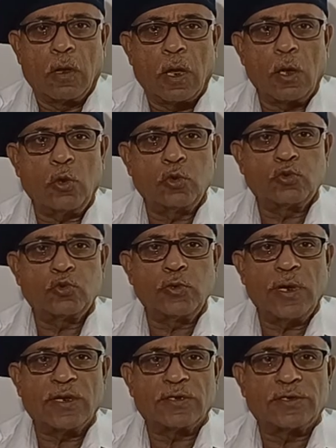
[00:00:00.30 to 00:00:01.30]
Hello
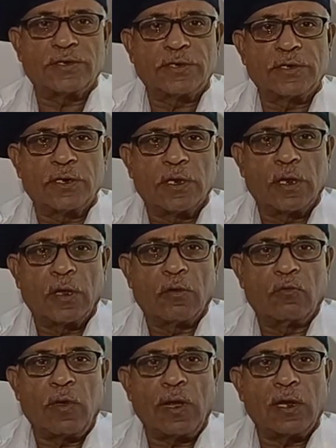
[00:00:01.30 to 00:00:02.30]
students,
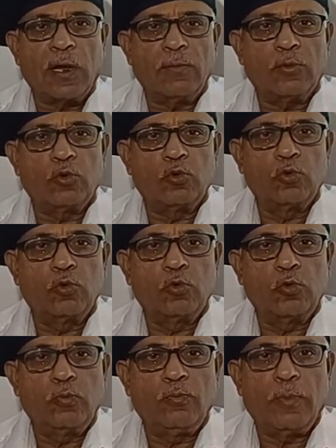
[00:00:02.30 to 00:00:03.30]
welcome
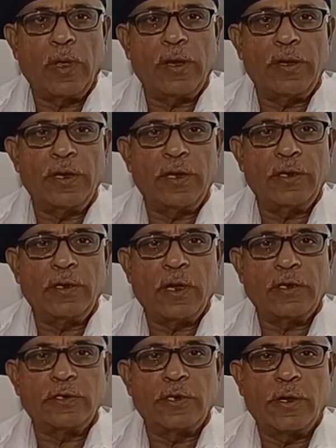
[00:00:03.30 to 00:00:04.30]
to Marine
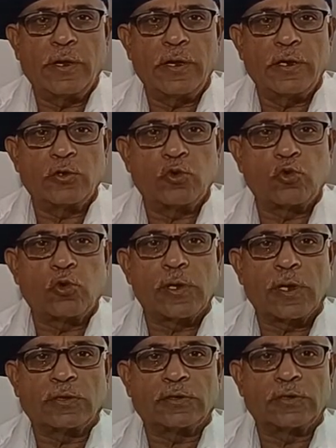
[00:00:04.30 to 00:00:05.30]
Engineering
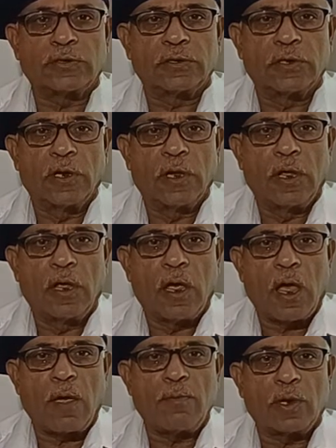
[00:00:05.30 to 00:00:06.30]
Tutorials.
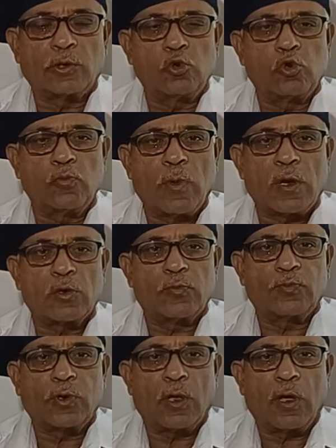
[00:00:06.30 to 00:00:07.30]
I am Atul Kumar
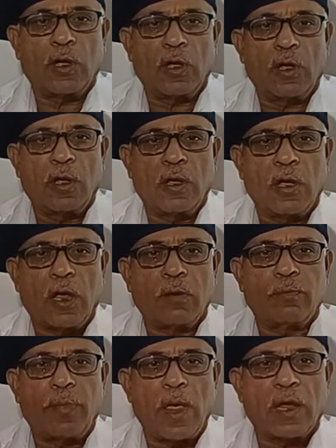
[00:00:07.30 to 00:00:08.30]
Gupta
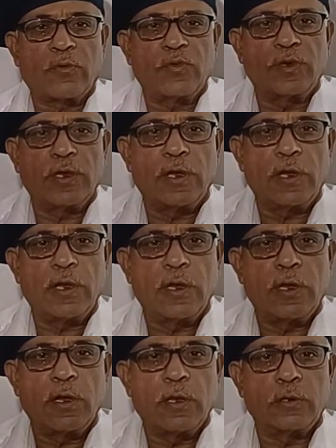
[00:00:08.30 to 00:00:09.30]
and back with
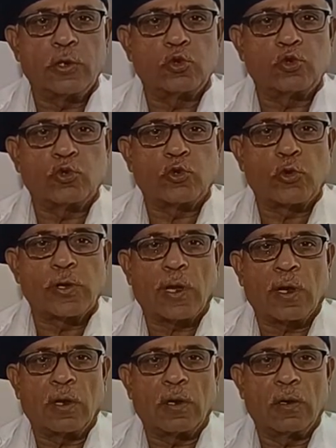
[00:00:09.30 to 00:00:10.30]
a new tutorial.
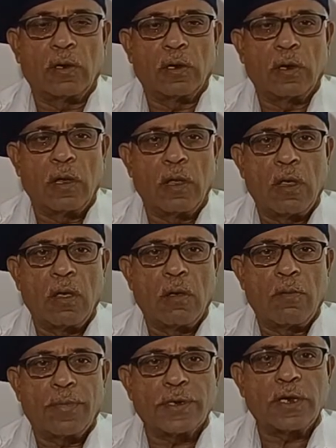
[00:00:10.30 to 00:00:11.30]

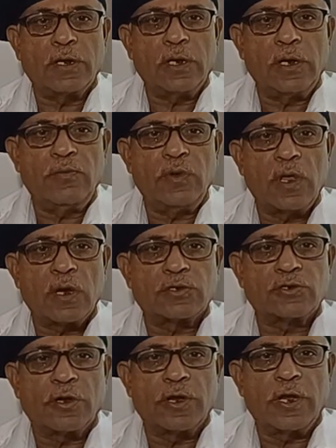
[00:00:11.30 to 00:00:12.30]
Presently we are
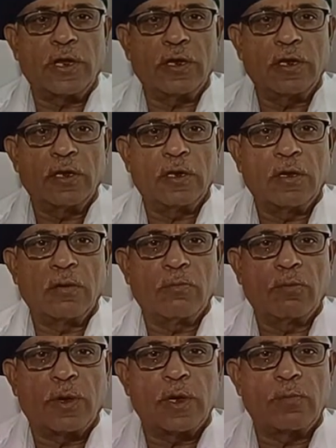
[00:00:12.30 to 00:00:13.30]
studying
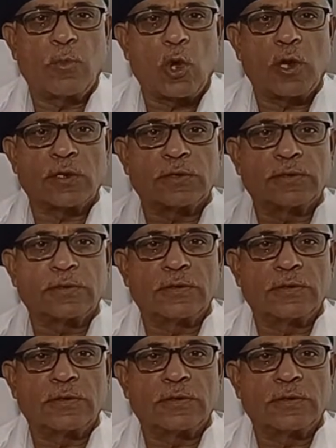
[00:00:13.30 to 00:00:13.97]
marine boilers.